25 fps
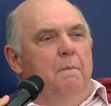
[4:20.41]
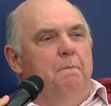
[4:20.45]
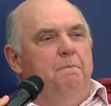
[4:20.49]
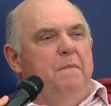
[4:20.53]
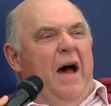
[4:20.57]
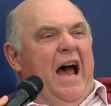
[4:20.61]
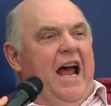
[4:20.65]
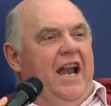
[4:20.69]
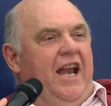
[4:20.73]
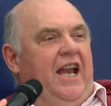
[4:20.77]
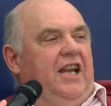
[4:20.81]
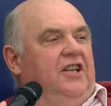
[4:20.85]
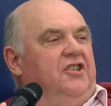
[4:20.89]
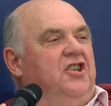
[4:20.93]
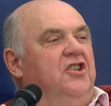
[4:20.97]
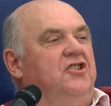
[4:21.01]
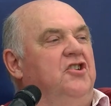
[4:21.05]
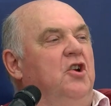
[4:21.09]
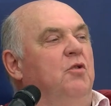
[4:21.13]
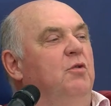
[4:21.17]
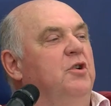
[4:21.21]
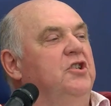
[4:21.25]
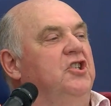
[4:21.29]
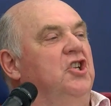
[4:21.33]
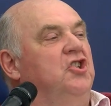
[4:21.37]
Bayonets, there's
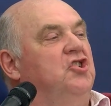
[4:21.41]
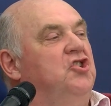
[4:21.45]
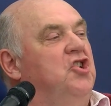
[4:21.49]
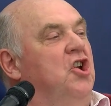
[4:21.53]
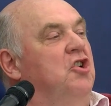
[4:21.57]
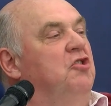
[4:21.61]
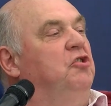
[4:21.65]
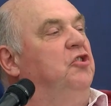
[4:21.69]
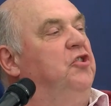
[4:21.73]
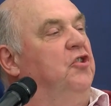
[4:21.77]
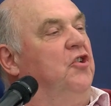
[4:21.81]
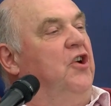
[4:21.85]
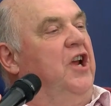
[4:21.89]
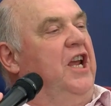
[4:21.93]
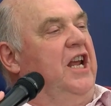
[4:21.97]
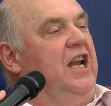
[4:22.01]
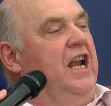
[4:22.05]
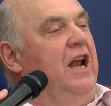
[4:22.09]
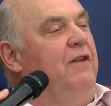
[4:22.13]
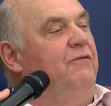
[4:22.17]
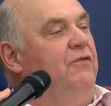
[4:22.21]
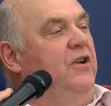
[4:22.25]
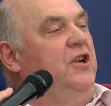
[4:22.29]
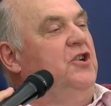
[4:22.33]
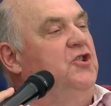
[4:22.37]
always a 2-3 in
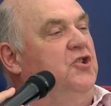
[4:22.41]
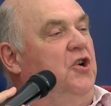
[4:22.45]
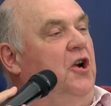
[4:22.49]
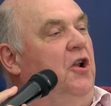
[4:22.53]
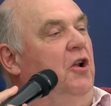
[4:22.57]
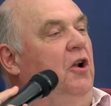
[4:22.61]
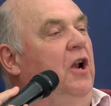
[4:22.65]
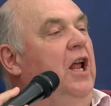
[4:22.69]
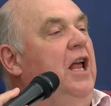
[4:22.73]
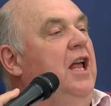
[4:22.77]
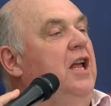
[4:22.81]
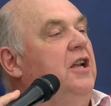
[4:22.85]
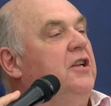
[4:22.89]
every drill